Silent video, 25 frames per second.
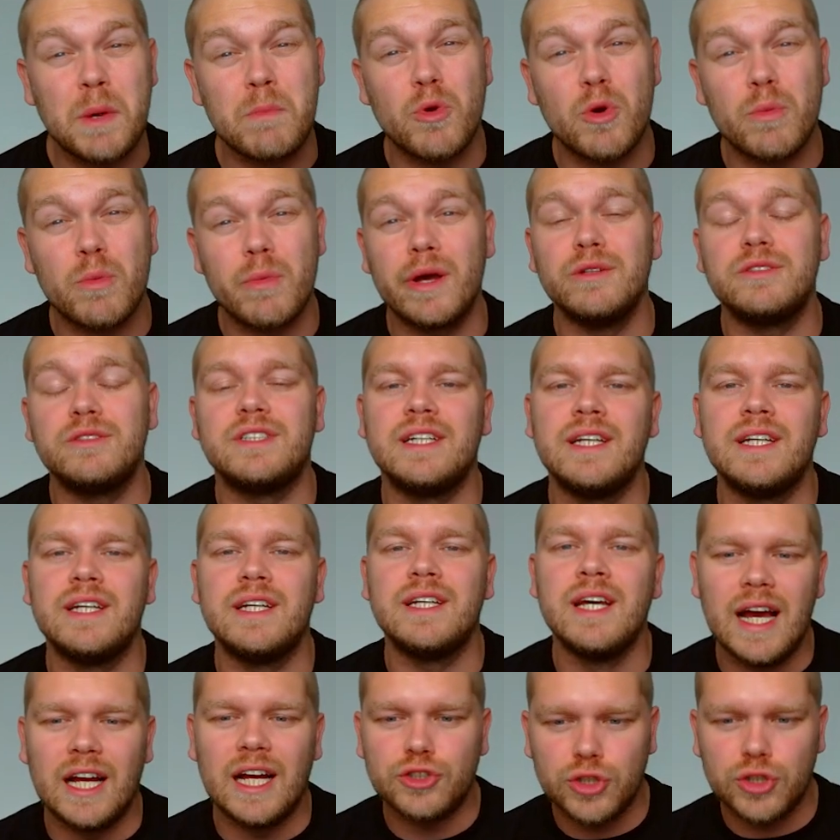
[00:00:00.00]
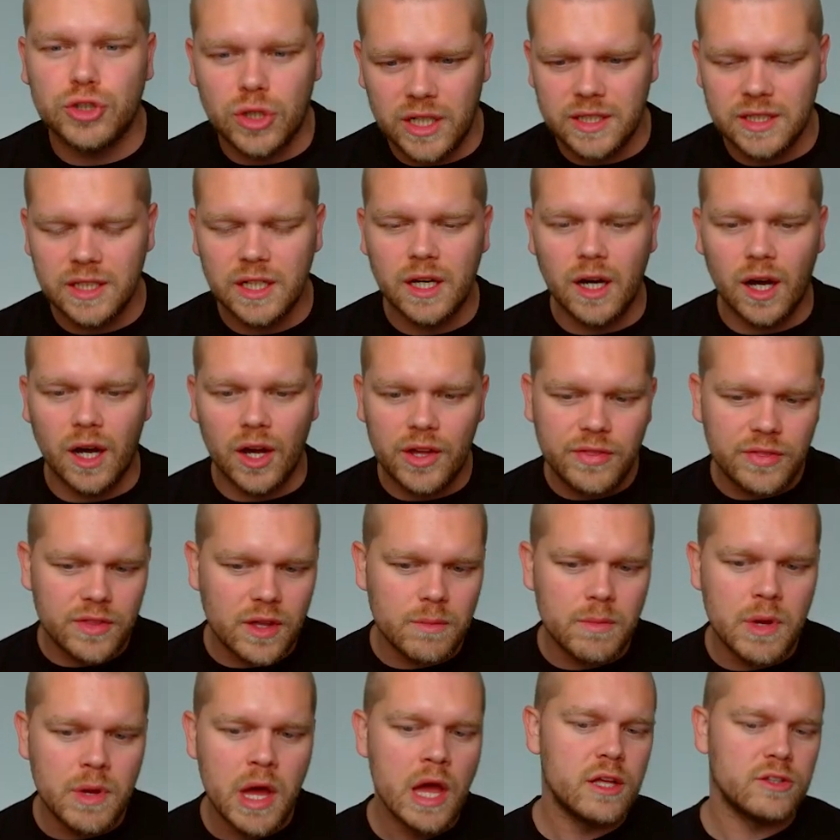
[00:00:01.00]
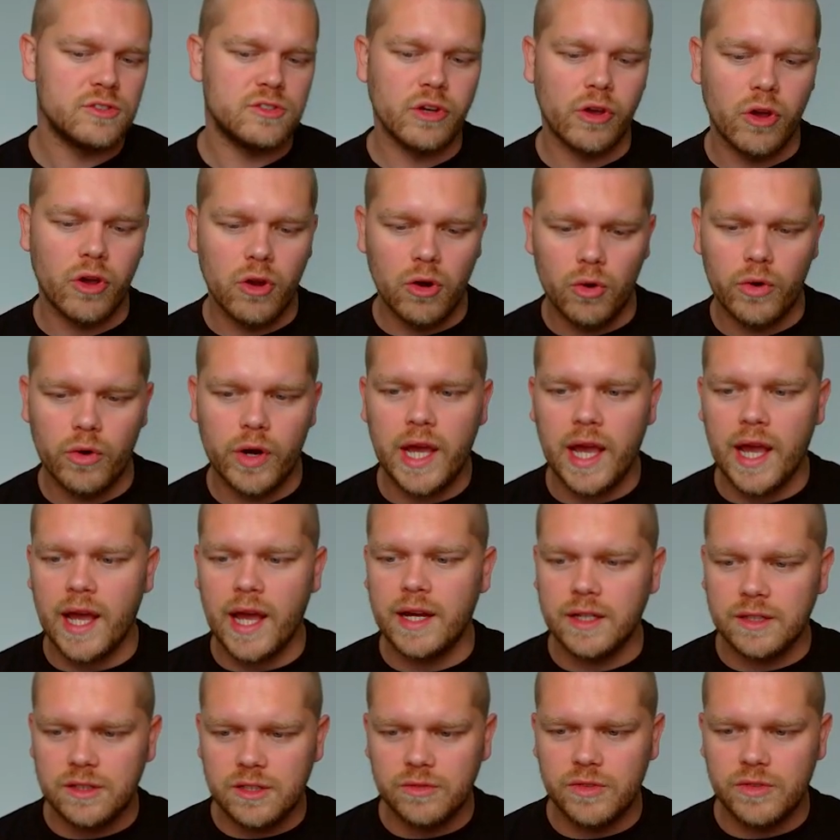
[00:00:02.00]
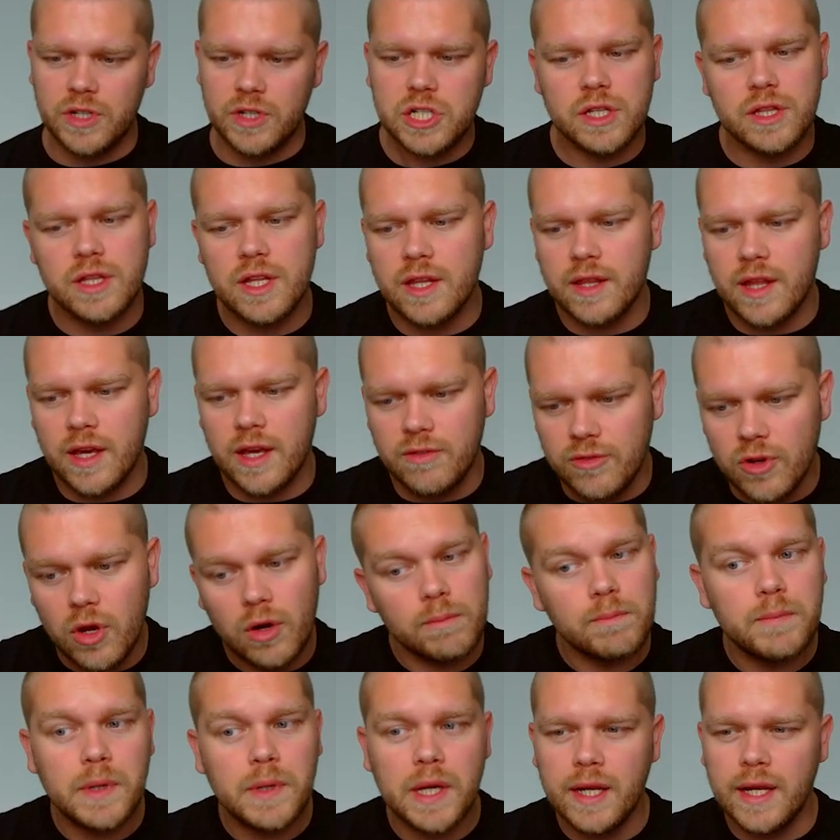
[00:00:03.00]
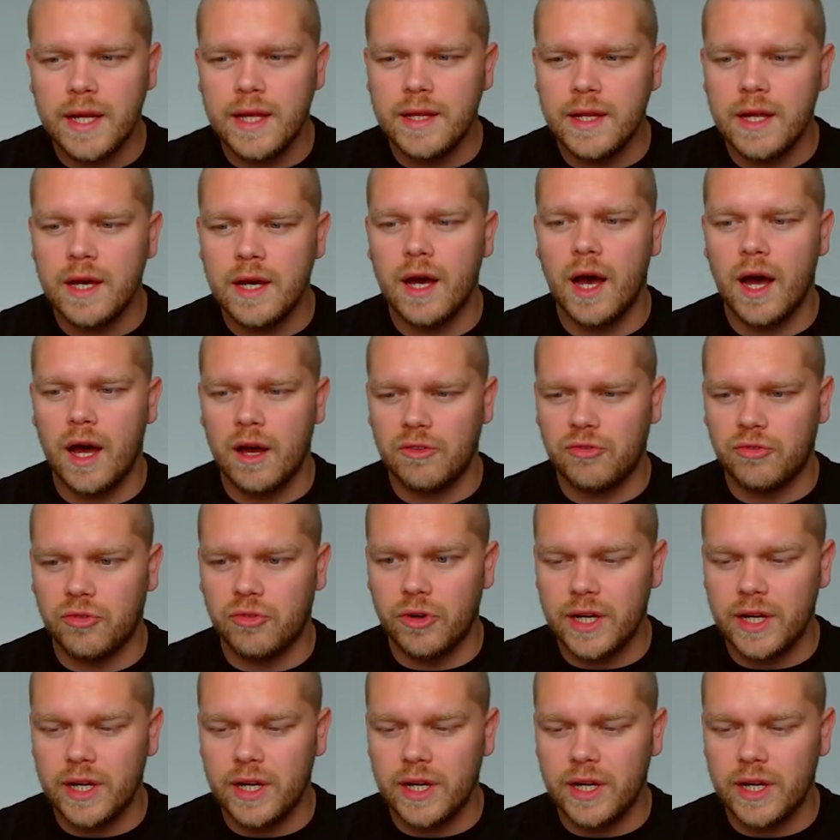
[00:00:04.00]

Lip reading: promoted and trying to guide them to glory in a division that they've not been in for a